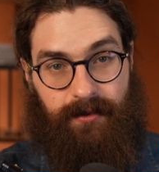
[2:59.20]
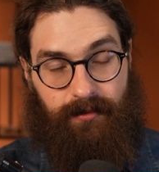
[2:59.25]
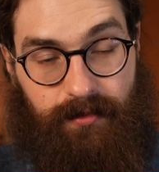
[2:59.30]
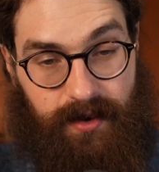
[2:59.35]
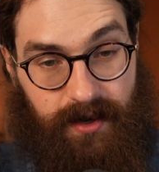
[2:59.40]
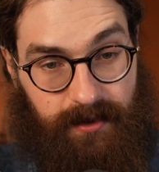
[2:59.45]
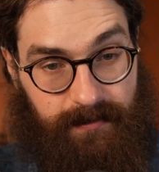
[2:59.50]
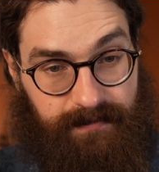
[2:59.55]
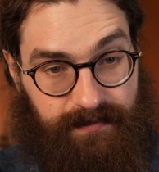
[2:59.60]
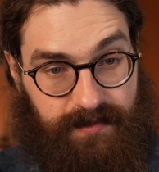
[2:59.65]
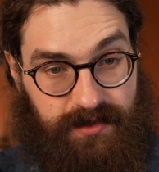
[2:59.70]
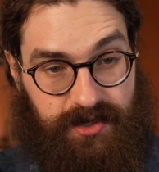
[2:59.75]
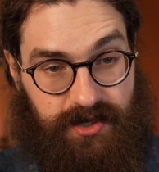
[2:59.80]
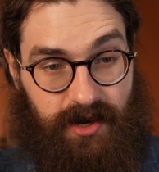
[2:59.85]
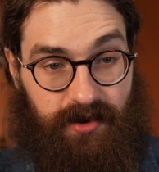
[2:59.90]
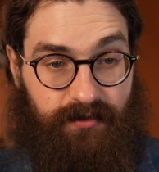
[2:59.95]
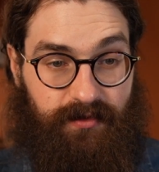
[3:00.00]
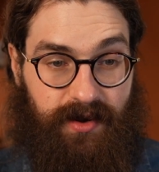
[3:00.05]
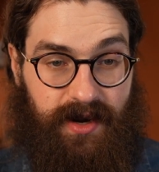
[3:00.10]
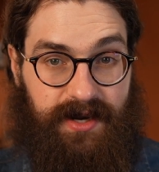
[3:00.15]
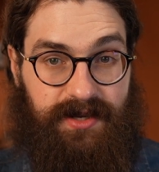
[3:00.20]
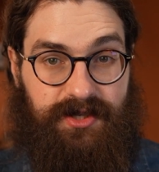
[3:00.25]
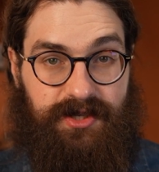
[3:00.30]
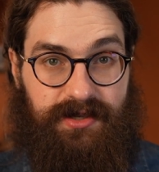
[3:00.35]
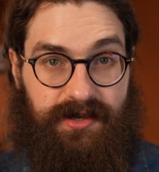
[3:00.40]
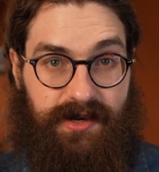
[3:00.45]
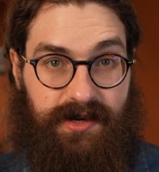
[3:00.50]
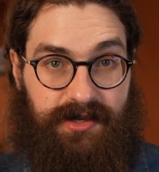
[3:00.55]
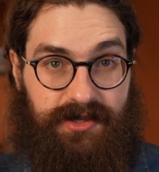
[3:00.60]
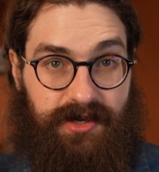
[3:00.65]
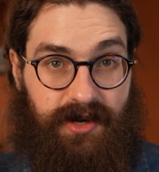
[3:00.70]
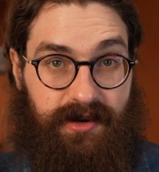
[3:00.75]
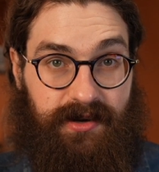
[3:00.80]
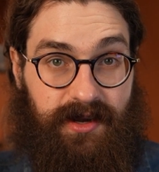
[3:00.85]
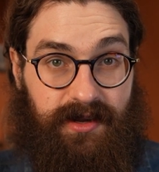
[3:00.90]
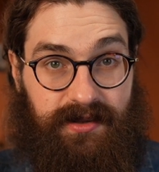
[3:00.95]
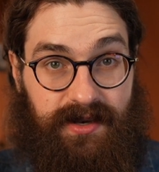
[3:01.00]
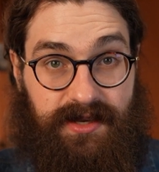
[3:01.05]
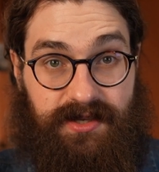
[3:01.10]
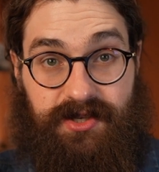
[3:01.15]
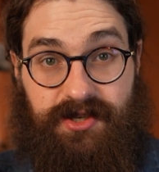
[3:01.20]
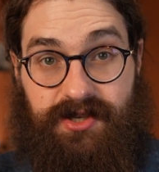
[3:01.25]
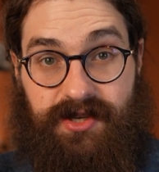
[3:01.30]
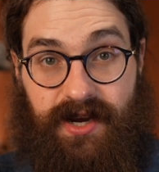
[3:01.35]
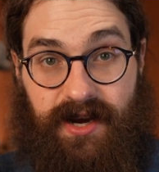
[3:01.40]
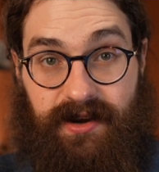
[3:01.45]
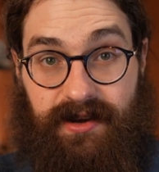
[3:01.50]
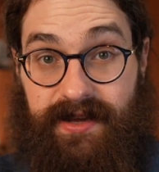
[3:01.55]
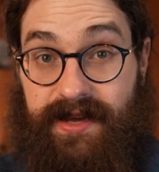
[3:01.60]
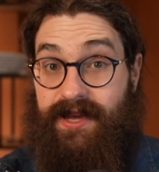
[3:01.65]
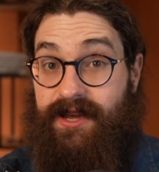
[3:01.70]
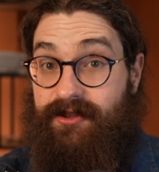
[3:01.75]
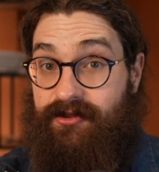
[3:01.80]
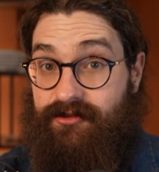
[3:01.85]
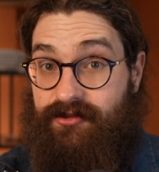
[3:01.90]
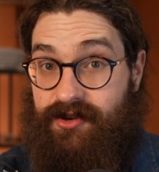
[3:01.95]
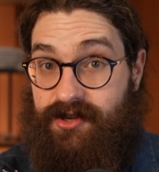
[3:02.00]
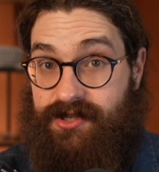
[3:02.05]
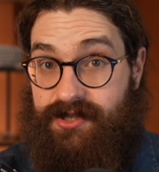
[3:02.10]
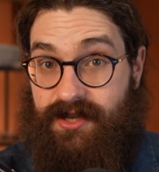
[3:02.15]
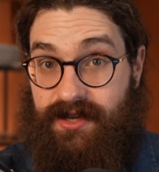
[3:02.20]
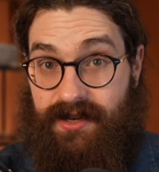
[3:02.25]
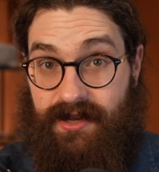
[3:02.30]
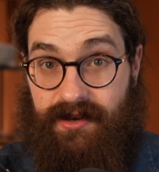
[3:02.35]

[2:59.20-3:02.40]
Well, software engineers are not necessarily interested